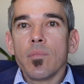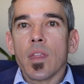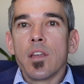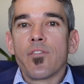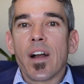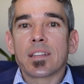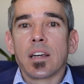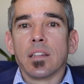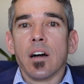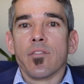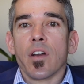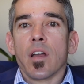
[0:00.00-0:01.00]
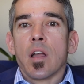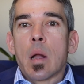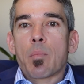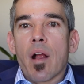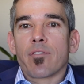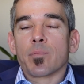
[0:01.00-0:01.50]
In fact, I love
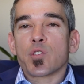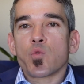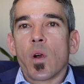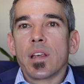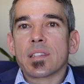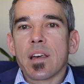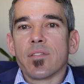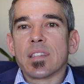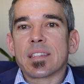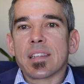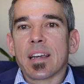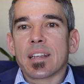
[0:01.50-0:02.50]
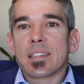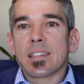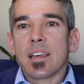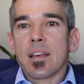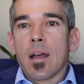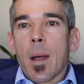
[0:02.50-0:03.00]
Proverbs 27:6.
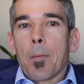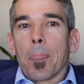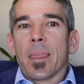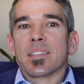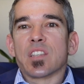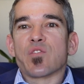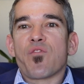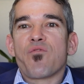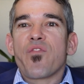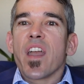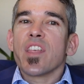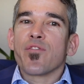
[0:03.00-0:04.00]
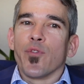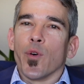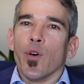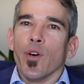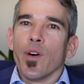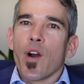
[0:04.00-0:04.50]
It says,
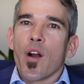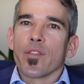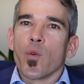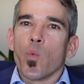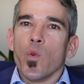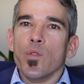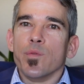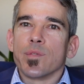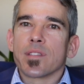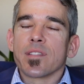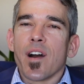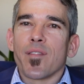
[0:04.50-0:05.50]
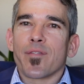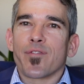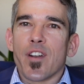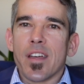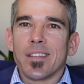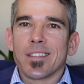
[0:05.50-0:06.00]
faithful are the wounds of a
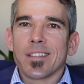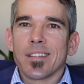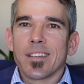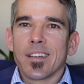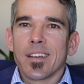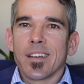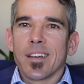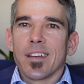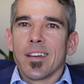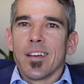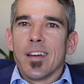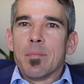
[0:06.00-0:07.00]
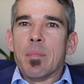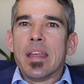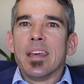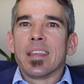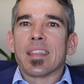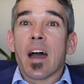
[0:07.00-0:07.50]
friend.
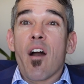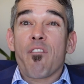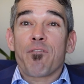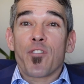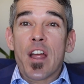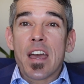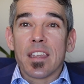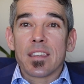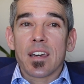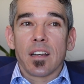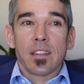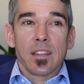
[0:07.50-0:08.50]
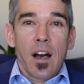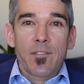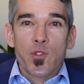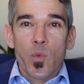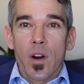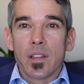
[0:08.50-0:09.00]
Meaning that a friend, a
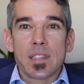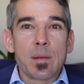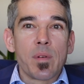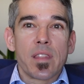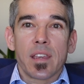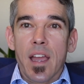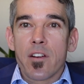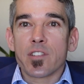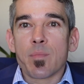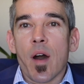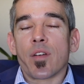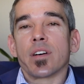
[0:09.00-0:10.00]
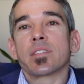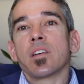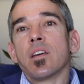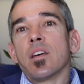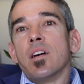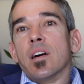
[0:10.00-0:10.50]
loved one, somebody that cares about us,
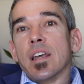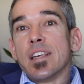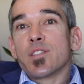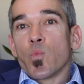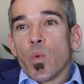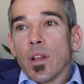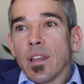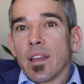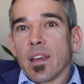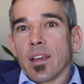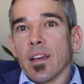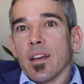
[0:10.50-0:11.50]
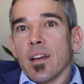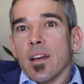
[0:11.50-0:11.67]
is willing